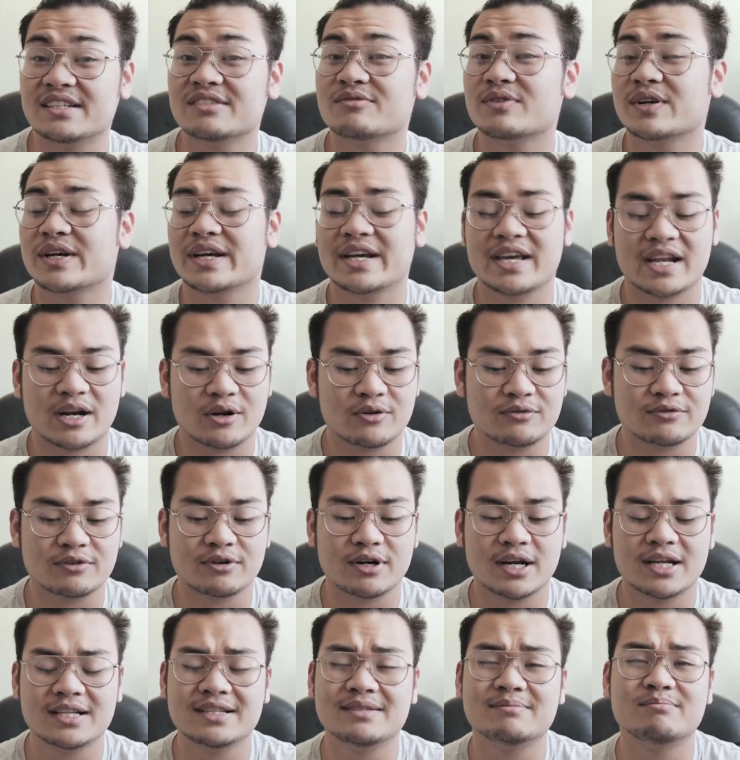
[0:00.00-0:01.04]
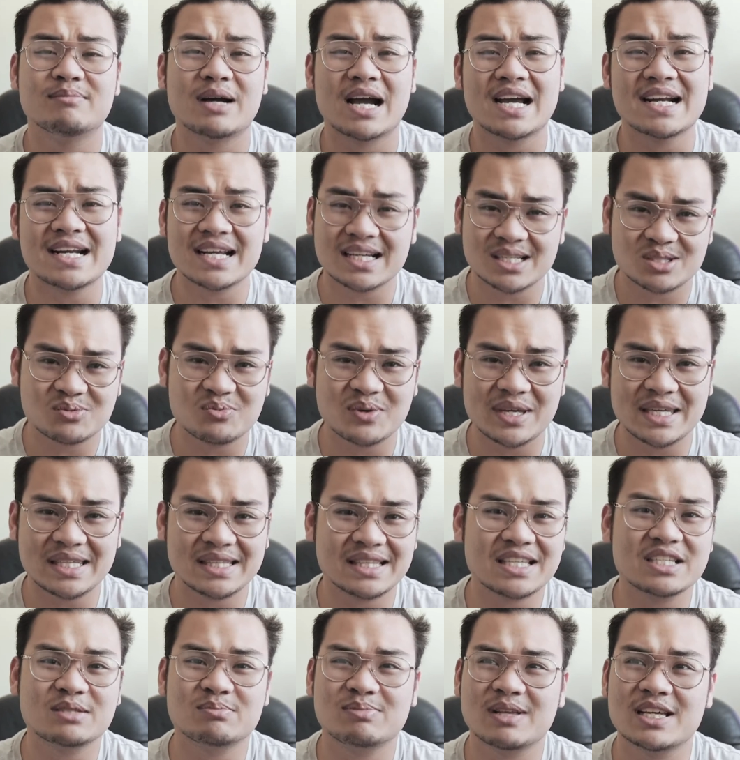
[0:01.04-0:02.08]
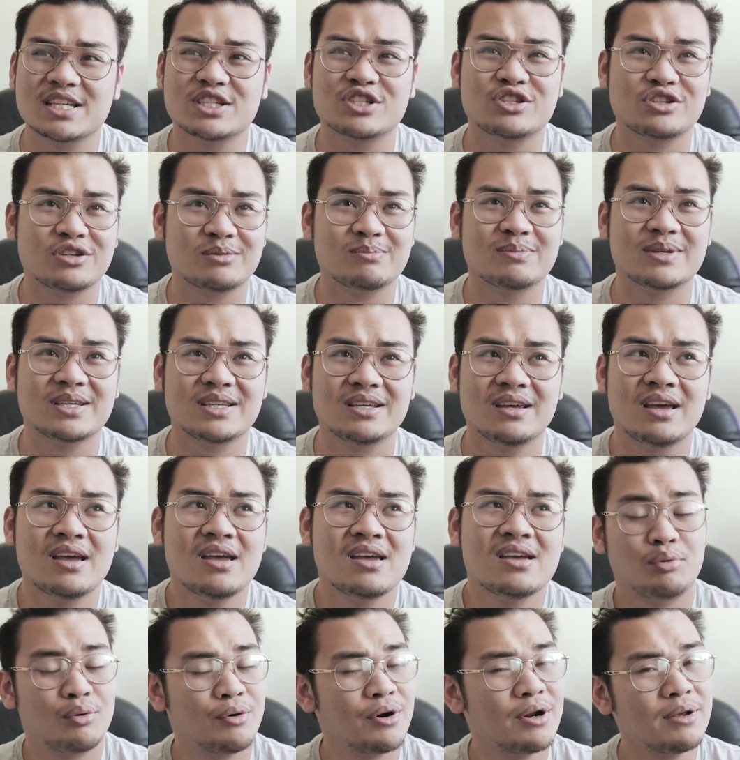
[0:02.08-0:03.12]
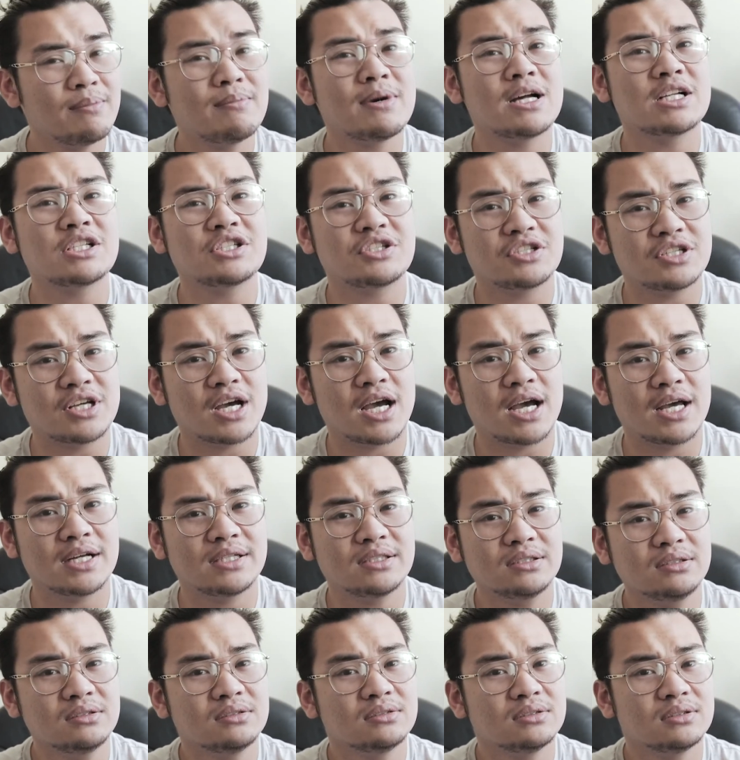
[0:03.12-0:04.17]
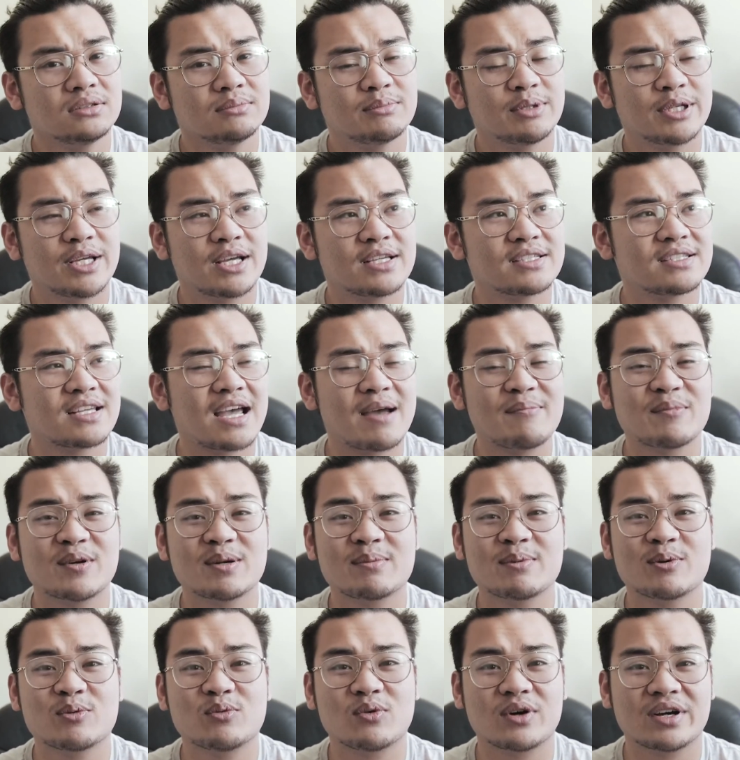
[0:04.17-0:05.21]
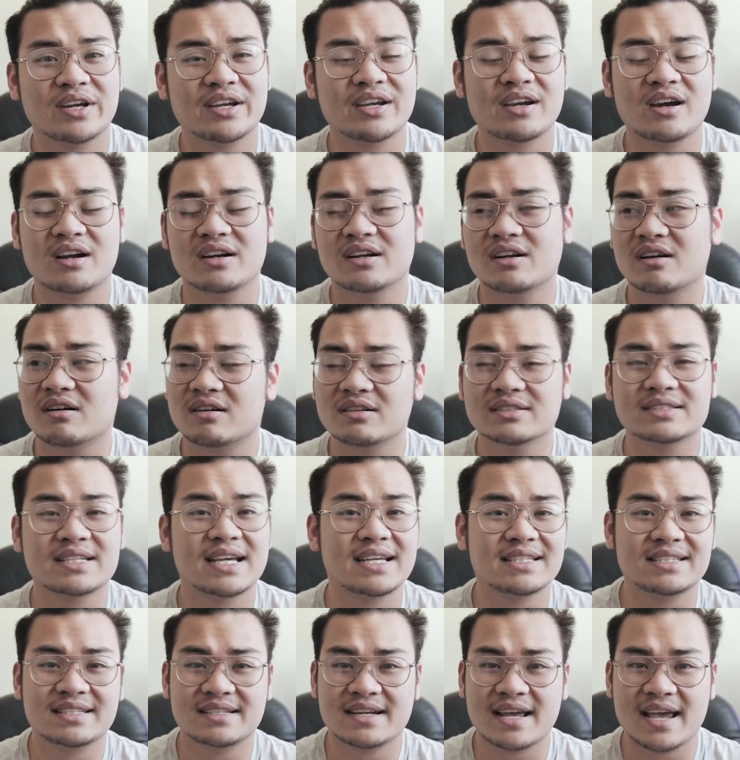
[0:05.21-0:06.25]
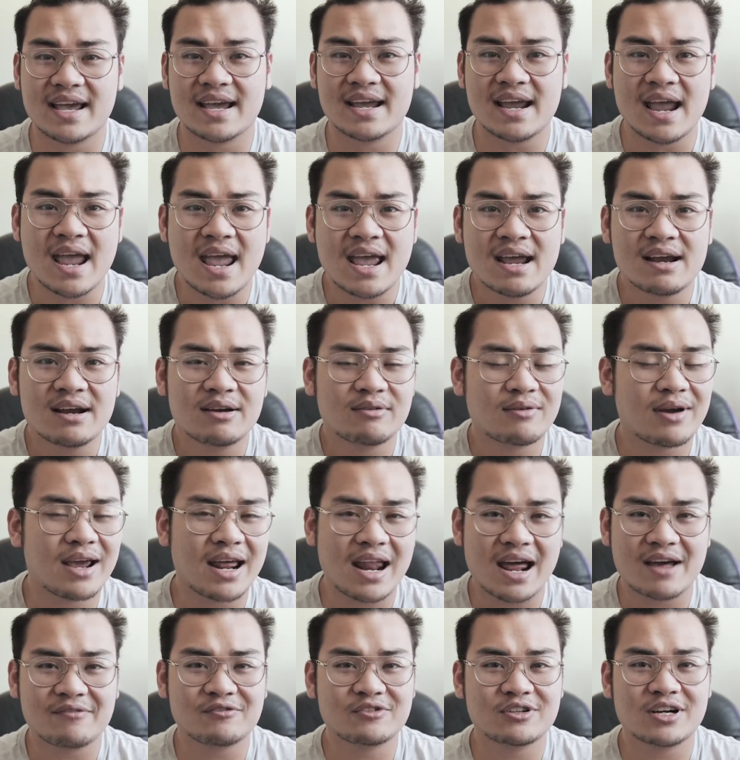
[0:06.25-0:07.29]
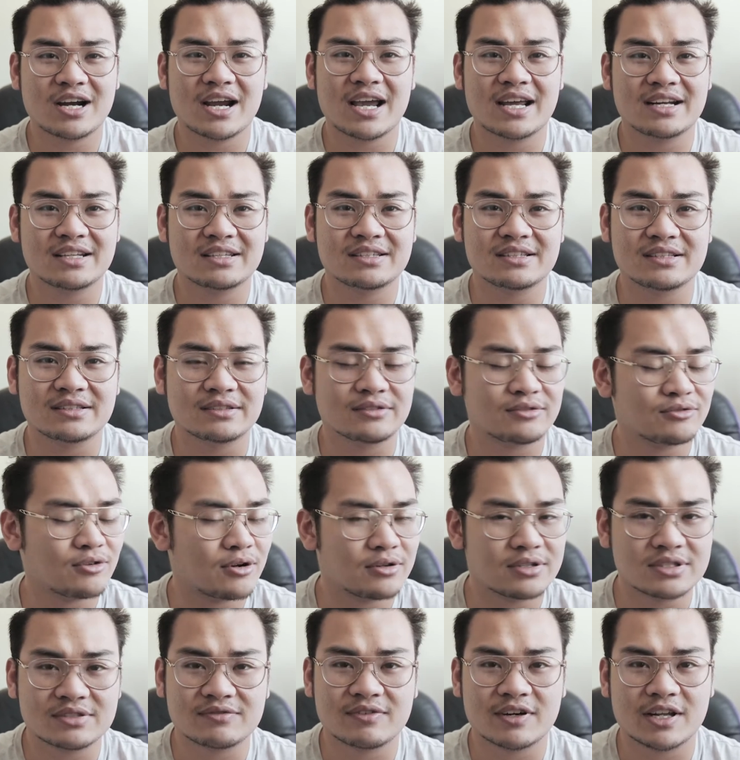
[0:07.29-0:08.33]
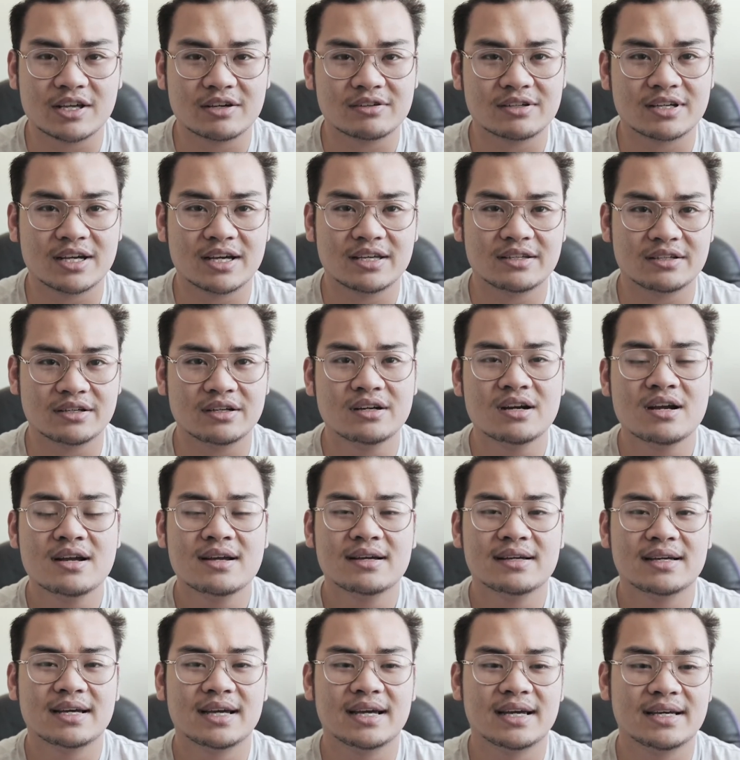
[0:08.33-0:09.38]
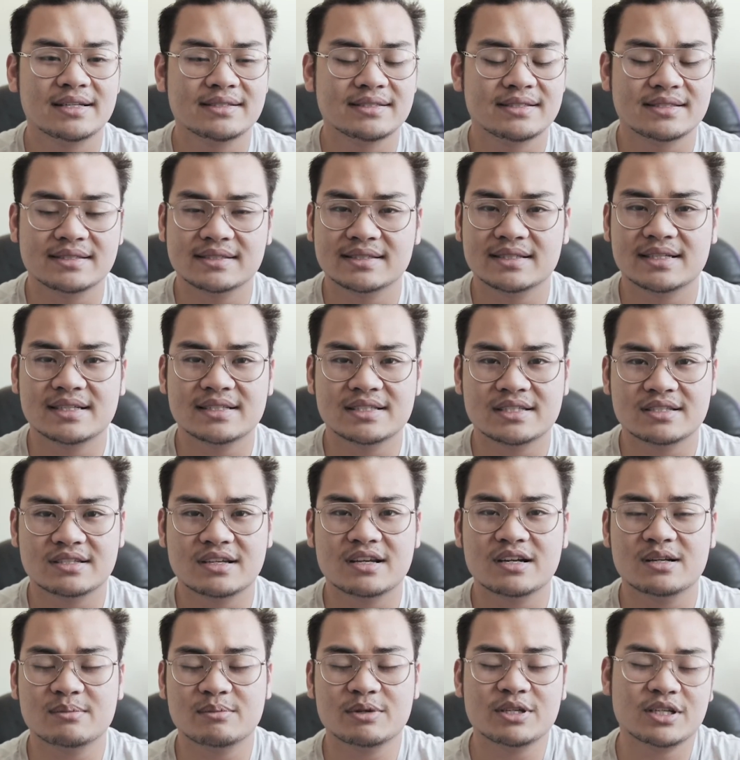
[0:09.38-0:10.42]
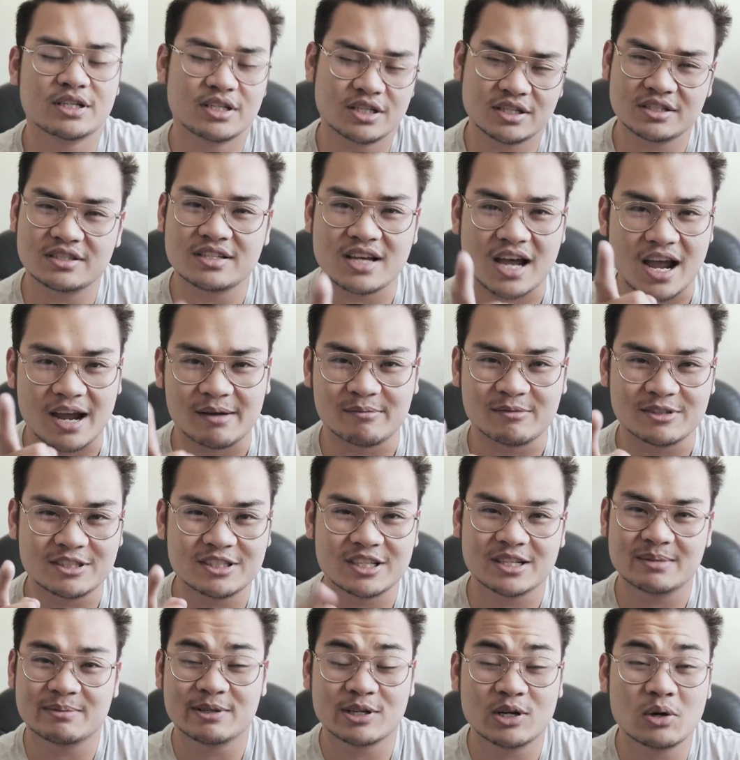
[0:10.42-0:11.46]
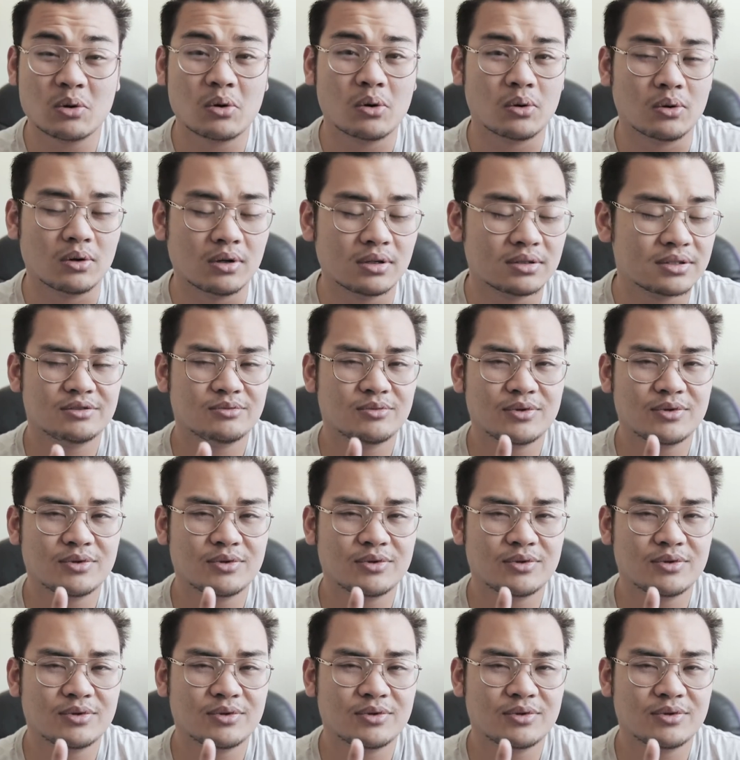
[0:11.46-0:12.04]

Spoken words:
We're gonna get over it. By next week, this place should be pretty much done because I'm gonna be working on it all day today, right after I edit and throw this video together, and it's gonna be a good time. It's gonna be cool.